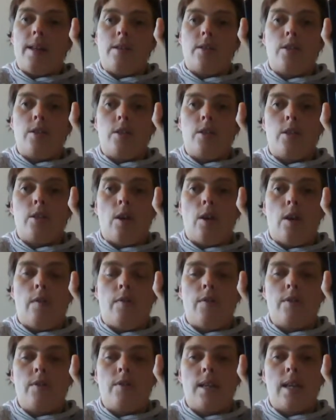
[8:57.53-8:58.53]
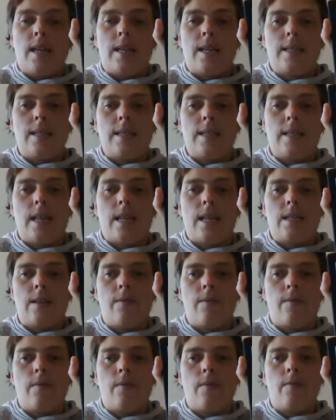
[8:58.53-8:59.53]
she'd serve as a King's assassin
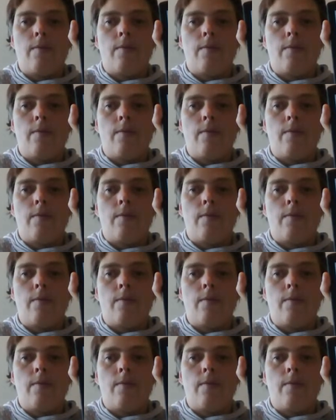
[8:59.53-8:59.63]
for